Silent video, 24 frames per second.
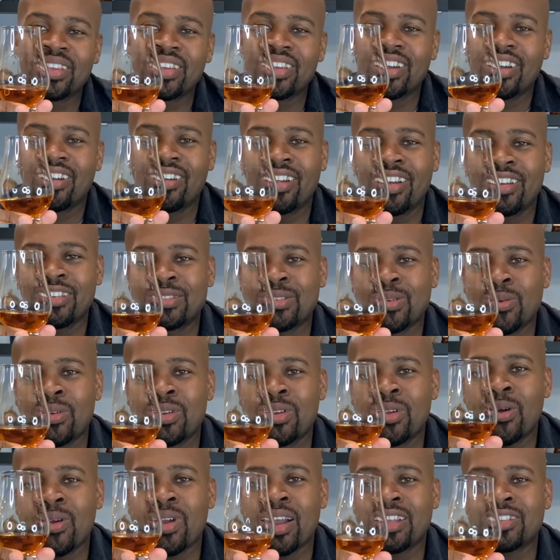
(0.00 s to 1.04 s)
All right, so we
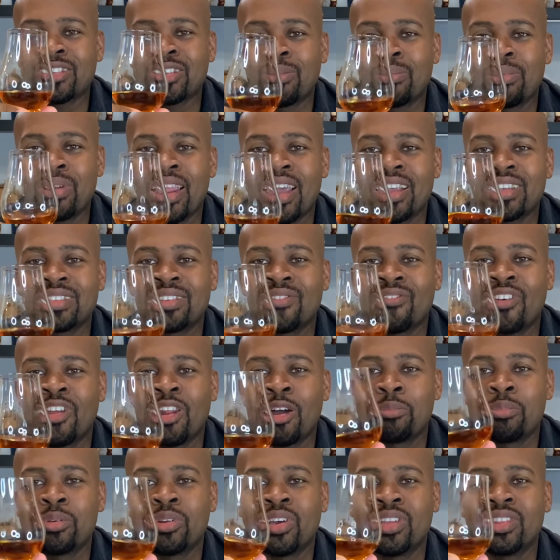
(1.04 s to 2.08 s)
now got some legs
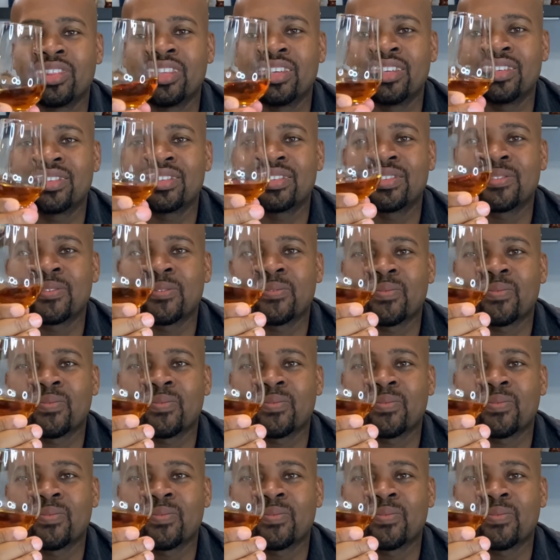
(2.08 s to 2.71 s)
developing on this.